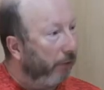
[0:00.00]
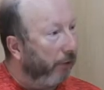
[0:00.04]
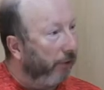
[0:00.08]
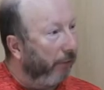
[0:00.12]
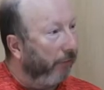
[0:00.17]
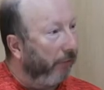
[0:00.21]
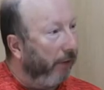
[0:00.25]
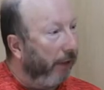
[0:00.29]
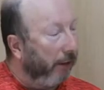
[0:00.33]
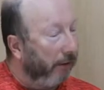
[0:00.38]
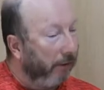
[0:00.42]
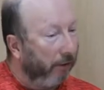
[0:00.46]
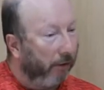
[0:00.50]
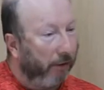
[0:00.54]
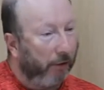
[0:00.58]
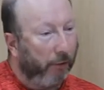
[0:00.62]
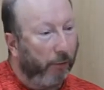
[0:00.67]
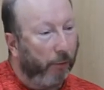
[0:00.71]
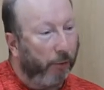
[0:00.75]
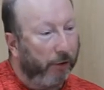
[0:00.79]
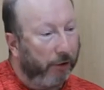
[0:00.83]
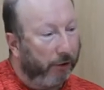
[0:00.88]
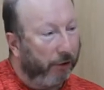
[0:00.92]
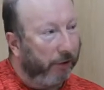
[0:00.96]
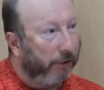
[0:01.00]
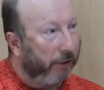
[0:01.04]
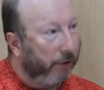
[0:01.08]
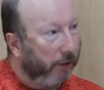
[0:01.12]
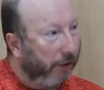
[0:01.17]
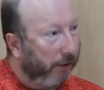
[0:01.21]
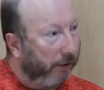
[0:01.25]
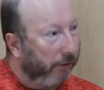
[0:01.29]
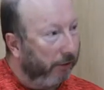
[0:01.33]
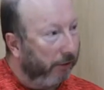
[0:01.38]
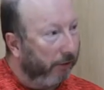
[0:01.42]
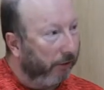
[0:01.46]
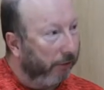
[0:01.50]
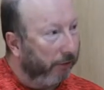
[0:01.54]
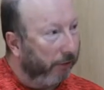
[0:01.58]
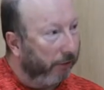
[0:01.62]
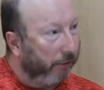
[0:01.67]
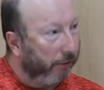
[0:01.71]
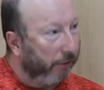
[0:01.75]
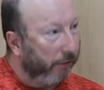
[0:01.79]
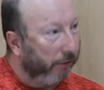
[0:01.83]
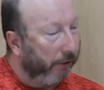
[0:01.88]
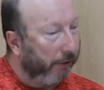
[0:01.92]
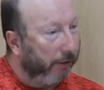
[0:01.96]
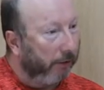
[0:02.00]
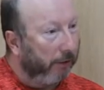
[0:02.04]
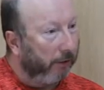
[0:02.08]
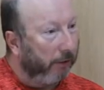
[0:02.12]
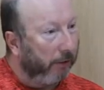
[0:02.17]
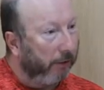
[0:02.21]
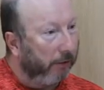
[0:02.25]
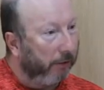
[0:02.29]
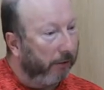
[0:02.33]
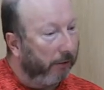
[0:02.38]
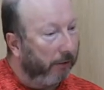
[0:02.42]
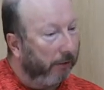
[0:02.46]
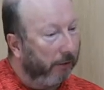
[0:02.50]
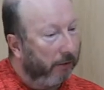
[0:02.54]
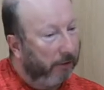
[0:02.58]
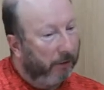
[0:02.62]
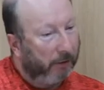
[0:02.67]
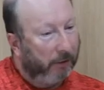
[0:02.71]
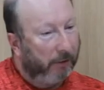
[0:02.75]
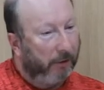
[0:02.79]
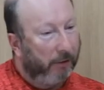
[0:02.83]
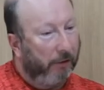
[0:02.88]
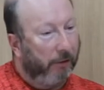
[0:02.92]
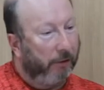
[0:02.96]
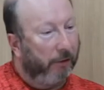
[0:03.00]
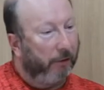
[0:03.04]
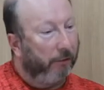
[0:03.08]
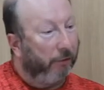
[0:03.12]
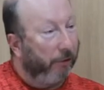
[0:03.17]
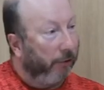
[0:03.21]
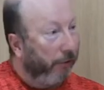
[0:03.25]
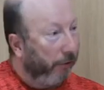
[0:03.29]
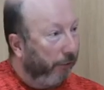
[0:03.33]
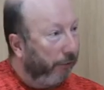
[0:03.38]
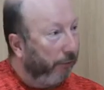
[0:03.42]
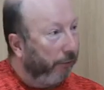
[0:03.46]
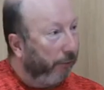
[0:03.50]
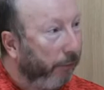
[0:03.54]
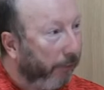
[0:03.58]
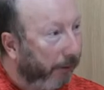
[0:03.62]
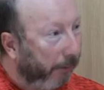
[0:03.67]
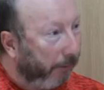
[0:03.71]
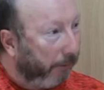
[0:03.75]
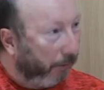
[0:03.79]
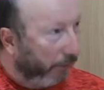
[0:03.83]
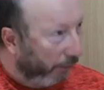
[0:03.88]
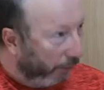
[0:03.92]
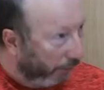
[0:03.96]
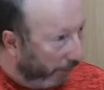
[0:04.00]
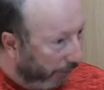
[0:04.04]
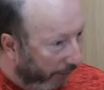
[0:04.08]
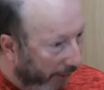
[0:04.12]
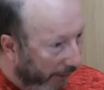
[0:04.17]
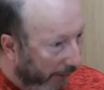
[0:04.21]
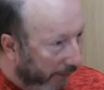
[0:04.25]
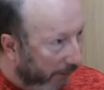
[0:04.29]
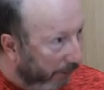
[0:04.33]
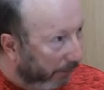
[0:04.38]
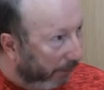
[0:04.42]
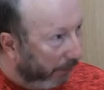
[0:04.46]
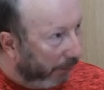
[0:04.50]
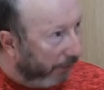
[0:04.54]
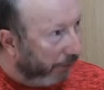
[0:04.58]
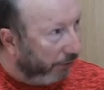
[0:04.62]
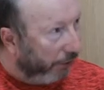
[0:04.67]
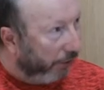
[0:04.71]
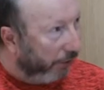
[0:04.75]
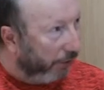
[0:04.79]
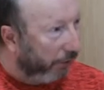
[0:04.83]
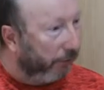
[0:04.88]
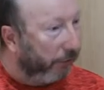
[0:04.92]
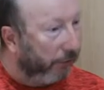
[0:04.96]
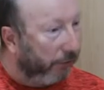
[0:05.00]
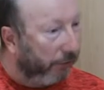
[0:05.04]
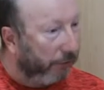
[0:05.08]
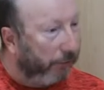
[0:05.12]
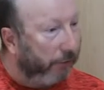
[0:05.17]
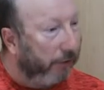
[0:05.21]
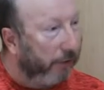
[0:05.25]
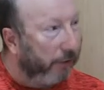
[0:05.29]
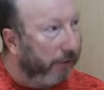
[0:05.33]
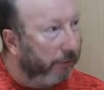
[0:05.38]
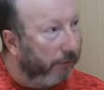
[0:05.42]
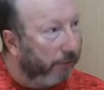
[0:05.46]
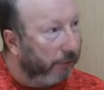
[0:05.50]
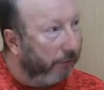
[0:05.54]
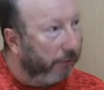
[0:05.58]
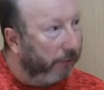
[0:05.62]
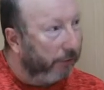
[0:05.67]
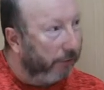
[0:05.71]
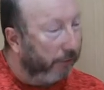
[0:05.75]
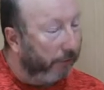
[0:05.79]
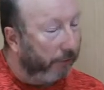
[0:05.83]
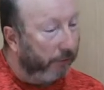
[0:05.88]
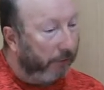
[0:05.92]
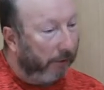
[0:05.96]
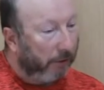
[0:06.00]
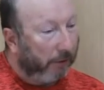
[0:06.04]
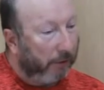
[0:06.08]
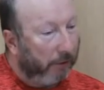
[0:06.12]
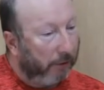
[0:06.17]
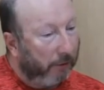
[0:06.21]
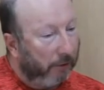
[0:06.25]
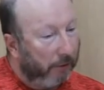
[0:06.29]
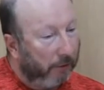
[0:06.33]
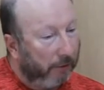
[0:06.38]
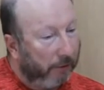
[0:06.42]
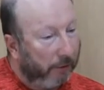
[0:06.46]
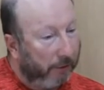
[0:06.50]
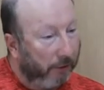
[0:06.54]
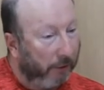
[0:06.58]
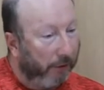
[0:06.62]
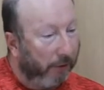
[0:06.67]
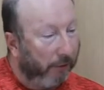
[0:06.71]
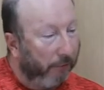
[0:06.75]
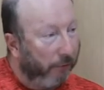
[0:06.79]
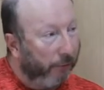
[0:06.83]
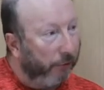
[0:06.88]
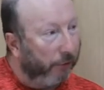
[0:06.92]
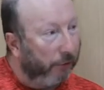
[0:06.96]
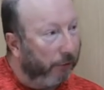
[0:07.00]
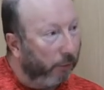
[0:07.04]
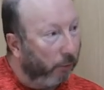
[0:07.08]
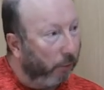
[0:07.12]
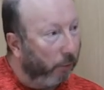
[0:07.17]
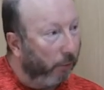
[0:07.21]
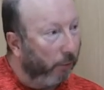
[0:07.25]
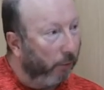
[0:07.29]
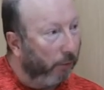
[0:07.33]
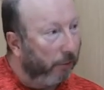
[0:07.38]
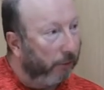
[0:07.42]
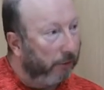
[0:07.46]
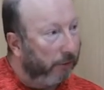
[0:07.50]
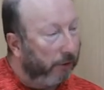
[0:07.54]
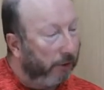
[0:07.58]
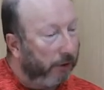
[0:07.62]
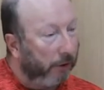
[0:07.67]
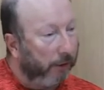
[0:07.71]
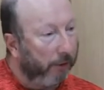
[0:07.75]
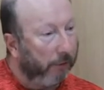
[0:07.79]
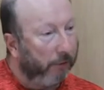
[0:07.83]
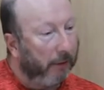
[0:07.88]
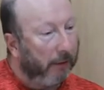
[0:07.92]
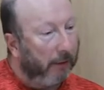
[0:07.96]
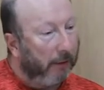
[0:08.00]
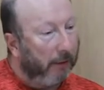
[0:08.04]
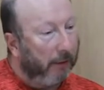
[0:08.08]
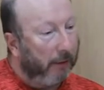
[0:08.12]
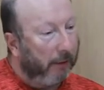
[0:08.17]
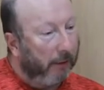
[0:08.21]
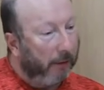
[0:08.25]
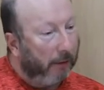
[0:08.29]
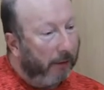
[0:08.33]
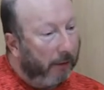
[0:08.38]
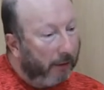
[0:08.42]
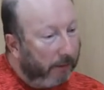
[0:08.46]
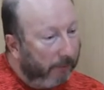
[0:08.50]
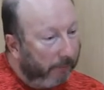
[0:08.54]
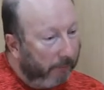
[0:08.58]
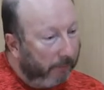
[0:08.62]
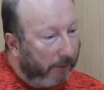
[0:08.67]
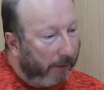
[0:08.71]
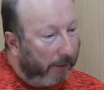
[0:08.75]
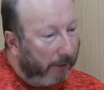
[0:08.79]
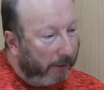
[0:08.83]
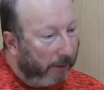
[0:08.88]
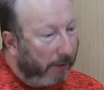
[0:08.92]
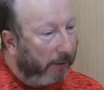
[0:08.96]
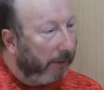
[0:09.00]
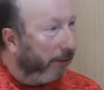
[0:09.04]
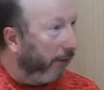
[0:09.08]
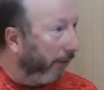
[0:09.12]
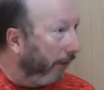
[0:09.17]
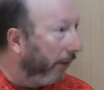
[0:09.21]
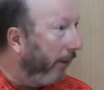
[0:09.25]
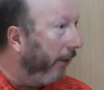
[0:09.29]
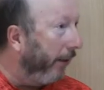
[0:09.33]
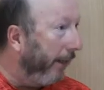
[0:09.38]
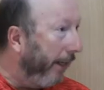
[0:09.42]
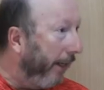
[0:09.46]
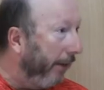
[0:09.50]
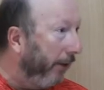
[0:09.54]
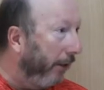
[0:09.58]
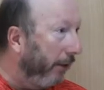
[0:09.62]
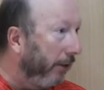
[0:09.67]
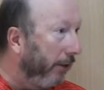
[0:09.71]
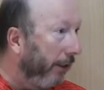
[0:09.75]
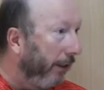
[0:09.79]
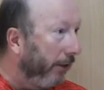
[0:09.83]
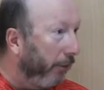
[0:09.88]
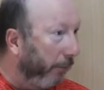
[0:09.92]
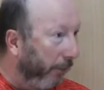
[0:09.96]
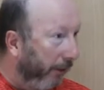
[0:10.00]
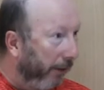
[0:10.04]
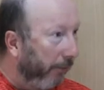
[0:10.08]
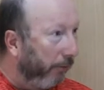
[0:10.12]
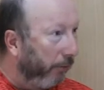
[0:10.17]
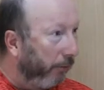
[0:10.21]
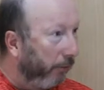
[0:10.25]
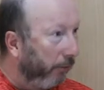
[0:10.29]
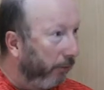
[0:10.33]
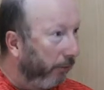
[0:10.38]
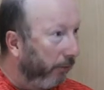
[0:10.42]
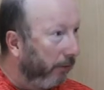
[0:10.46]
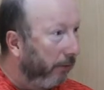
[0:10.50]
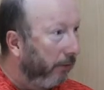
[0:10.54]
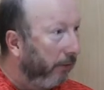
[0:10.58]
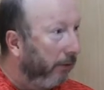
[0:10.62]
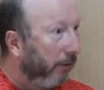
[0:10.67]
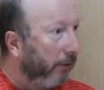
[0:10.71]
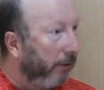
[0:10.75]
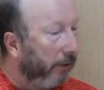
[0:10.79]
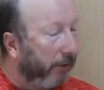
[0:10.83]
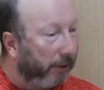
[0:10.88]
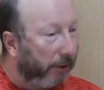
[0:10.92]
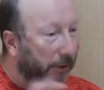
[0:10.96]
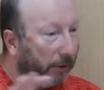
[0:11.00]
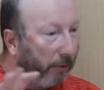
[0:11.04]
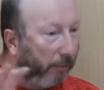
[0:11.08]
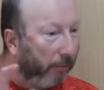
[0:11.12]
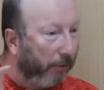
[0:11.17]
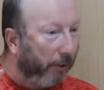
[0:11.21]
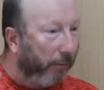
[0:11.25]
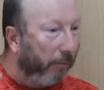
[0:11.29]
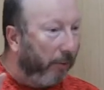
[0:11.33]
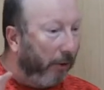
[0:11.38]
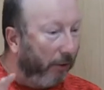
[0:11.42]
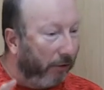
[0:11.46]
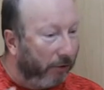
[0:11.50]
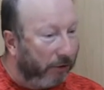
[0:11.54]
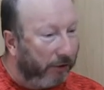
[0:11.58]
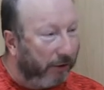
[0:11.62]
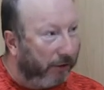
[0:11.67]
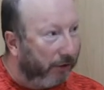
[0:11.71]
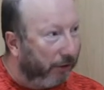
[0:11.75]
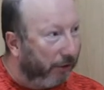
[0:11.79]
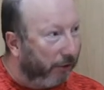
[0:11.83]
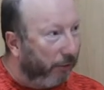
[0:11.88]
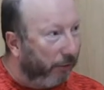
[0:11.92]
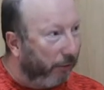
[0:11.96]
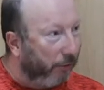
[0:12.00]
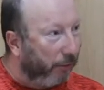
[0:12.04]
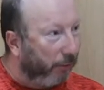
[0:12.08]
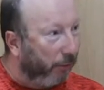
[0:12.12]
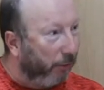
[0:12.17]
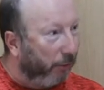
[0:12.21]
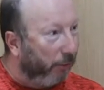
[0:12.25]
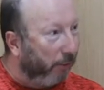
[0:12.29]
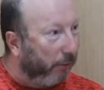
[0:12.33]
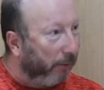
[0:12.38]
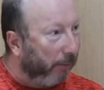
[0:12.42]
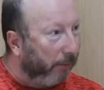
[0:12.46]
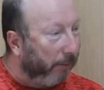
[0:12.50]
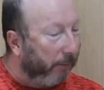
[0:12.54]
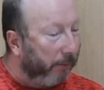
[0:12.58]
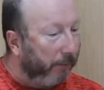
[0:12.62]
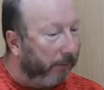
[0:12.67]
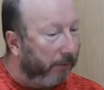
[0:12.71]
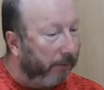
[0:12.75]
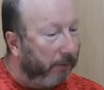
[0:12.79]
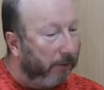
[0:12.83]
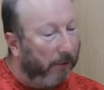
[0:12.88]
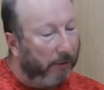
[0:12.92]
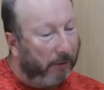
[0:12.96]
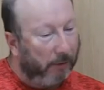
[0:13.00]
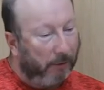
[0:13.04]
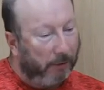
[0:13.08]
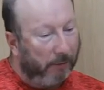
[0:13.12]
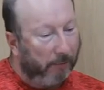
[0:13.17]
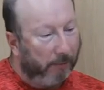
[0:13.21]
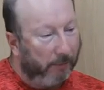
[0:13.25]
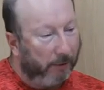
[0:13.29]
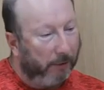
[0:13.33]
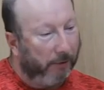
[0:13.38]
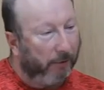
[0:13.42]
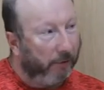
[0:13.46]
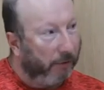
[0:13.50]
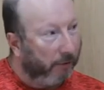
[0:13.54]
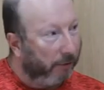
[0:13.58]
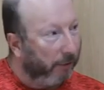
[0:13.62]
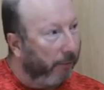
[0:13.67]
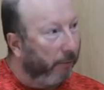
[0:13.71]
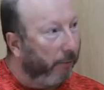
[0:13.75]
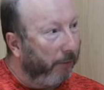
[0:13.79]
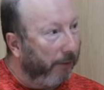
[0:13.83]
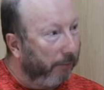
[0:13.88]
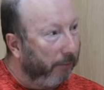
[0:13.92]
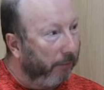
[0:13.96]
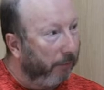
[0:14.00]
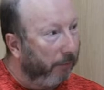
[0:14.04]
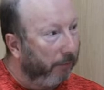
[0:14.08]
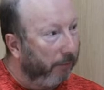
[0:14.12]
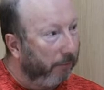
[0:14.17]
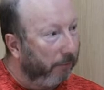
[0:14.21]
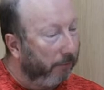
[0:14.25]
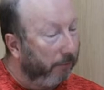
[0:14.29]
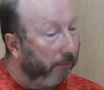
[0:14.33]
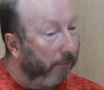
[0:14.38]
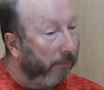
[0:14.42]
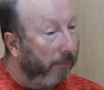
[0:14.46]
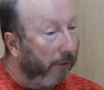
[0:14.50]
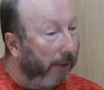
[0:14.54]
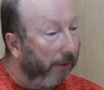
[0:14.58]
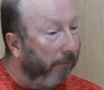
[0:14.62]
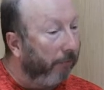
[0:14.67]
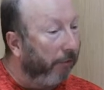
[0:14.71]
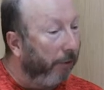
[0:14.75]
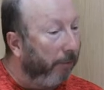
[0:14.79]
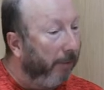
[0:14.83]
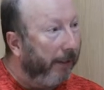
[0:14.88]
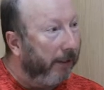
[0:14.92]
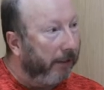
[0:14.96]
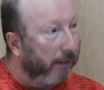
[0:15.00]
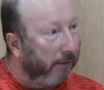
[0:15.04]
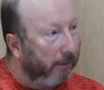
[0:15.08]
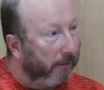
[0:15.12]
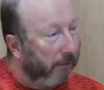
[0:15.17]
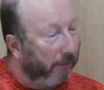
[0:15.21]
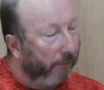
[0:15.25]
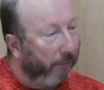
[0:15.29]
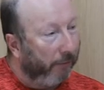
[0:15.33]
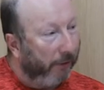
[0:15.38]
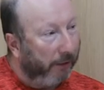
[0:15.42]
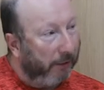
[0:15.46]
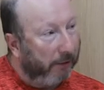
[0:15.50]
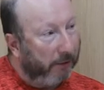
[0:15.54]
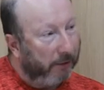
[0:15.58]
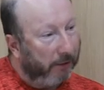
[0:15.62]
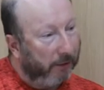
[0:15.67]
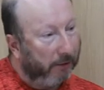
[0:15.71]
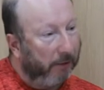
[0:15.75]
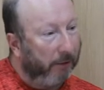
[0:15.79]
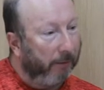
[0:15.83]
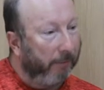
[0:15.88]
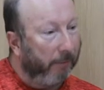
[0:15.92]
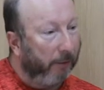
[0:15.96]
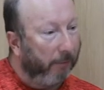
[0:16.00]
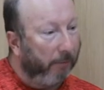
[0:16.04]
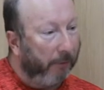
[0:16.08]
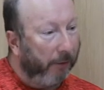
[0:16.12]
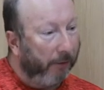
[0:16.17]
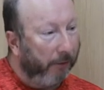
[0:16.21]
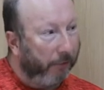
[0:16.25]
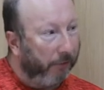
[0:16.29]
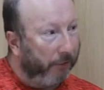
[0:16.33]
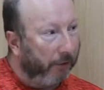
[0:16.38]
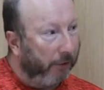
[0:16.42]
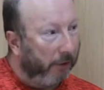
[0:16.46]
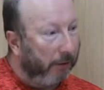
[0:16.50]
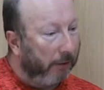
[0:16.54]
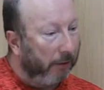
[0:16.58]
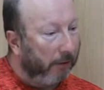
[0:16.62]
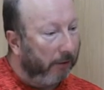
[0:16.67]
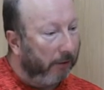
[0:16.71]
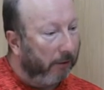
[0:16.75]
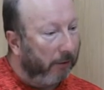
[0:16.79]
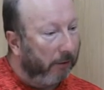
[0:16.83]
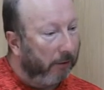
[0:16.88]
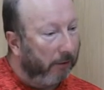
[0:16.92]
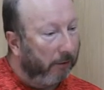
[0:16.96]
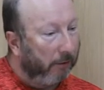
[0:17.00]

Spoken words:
to the fact that there are always two sides to the story, and there are a lot people who were in Azerbaijan who suffered as a result of, certainly in the First War. So and again, that's down to people. The politics has caused all the problems, but there are a lot of people that have, and remain affected in, on both sides.